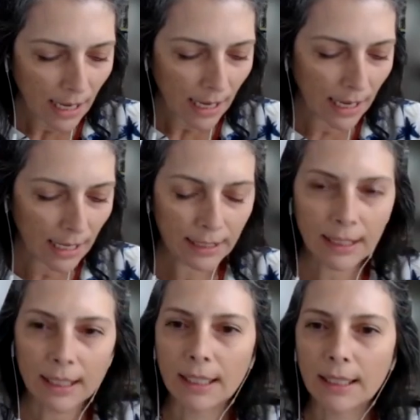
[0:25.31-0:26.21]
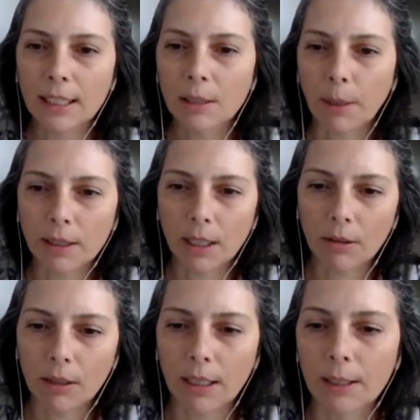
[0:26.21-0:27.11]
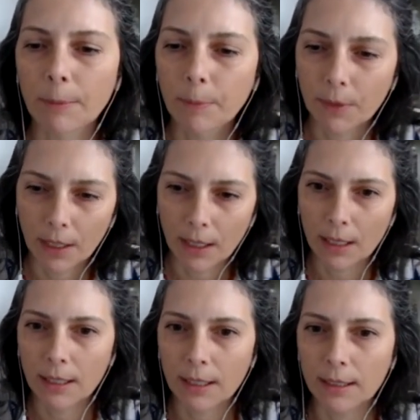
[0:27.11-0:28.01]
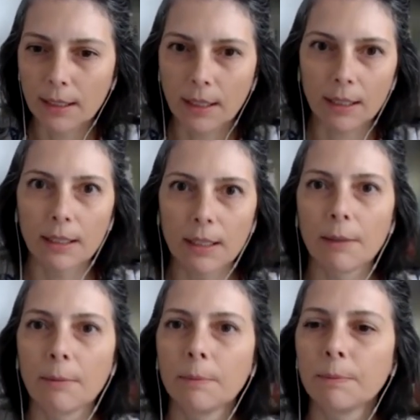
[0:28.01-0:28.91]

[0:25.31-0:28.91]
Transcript: And in this particular study,